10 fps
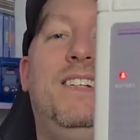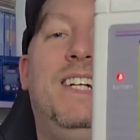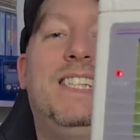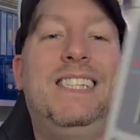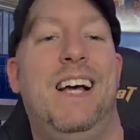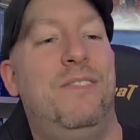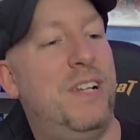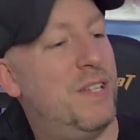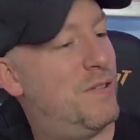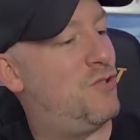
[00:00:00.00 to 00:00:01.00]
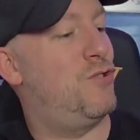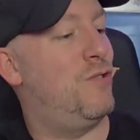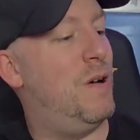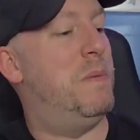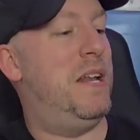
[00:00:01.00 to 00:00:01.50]
That sound is
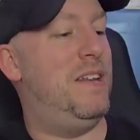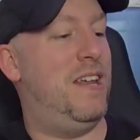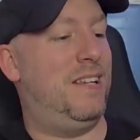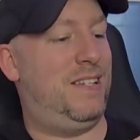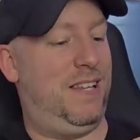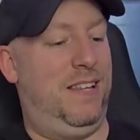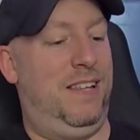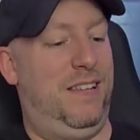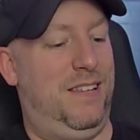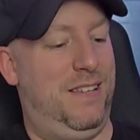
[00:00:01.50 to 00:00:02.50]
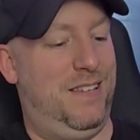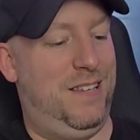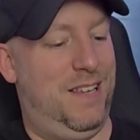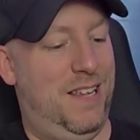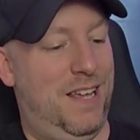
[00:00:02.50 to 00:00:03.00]
tremendous.
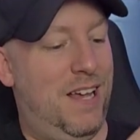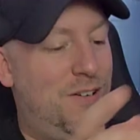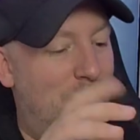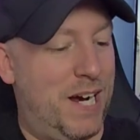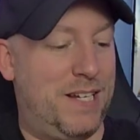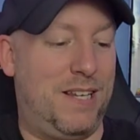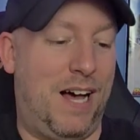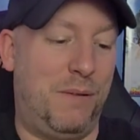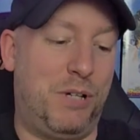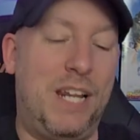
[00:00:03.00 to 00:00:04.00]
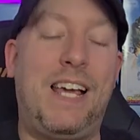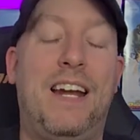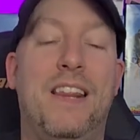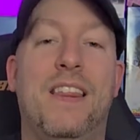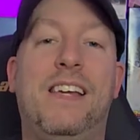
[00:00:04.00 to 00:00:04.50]
Right, I'm going to
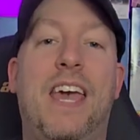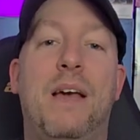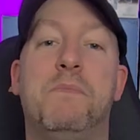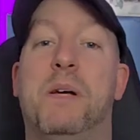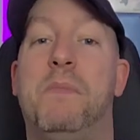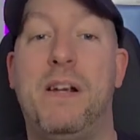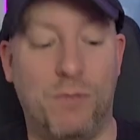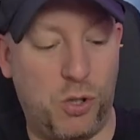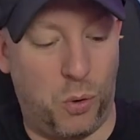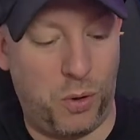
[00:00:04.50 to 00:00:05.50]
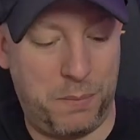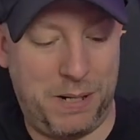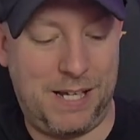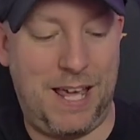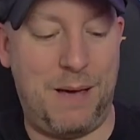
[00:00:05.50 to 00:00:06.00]
get into the games. I might record a
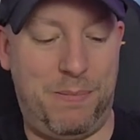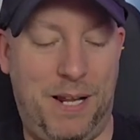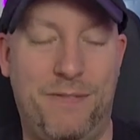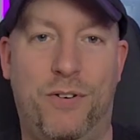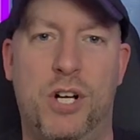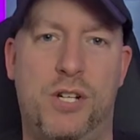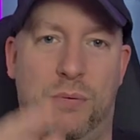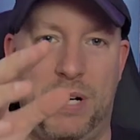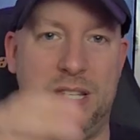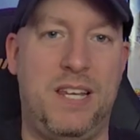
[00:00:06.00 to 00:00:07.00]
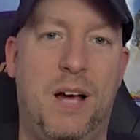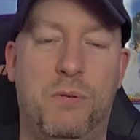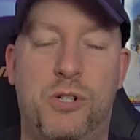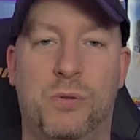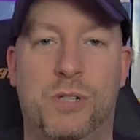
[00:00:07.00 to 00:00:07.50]
bit of gameplay footage. I want to see how
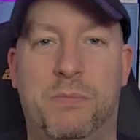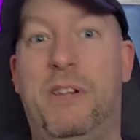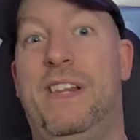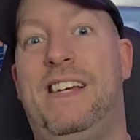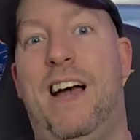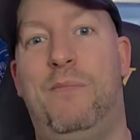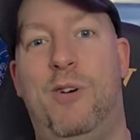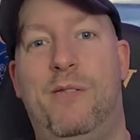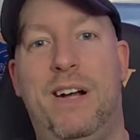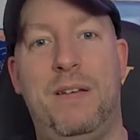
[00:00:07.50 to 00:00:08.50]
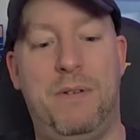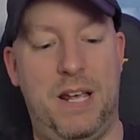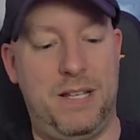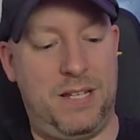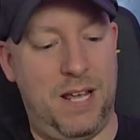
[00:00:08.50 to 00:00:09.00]
it shows up on the camera
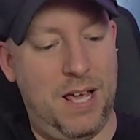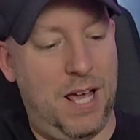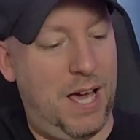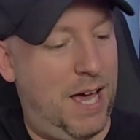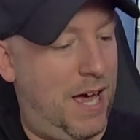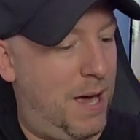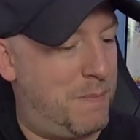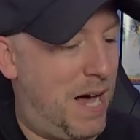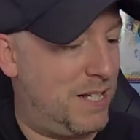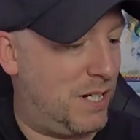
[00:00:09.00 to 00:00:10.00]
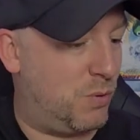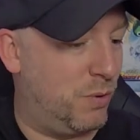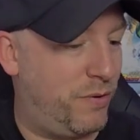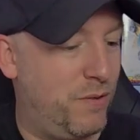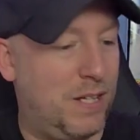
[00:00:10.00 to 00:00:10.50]
anyways. As I
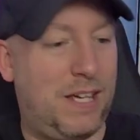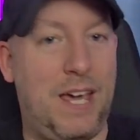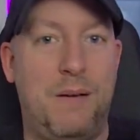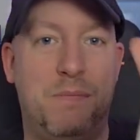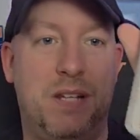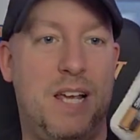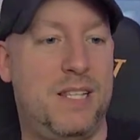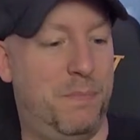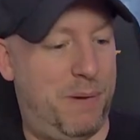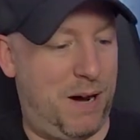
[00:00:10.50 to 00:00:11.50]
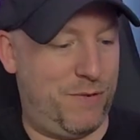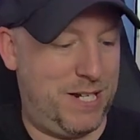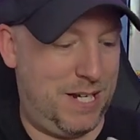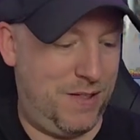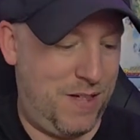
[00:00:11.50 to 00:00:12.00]
go through the games, there's the
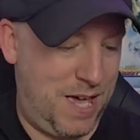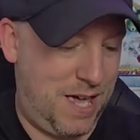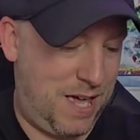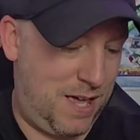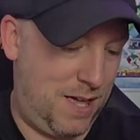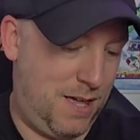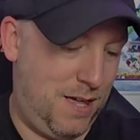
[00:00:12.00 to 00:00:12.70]
batteries in there.